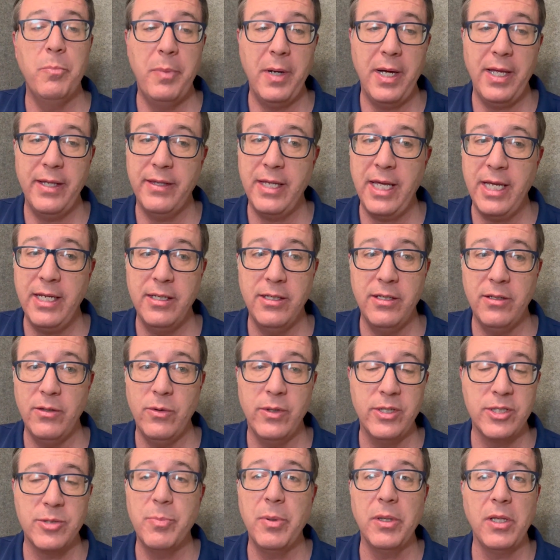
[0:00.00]
but they do.
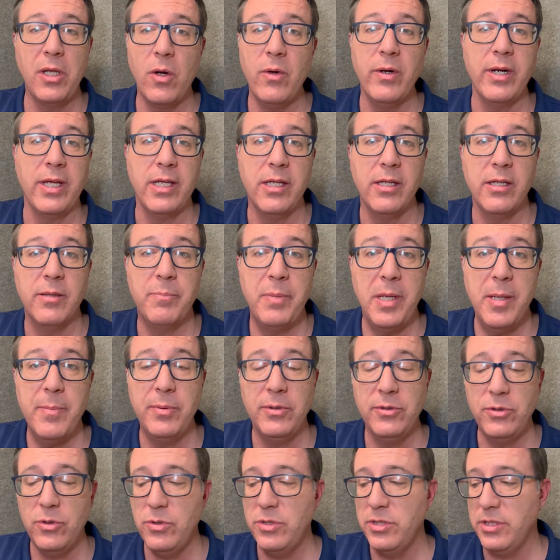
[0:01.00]
It's baloney.
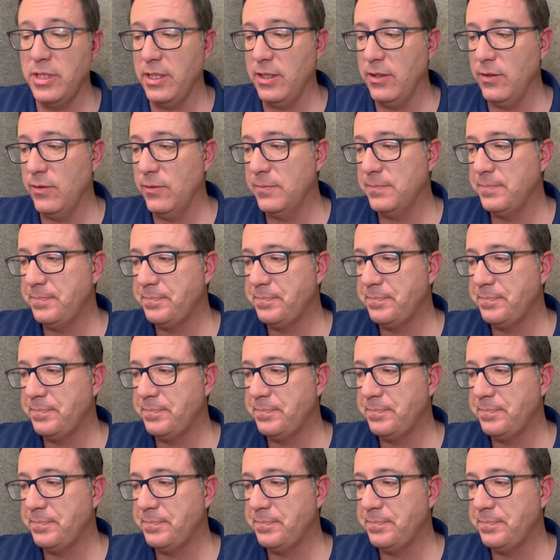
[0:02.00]
People do see you.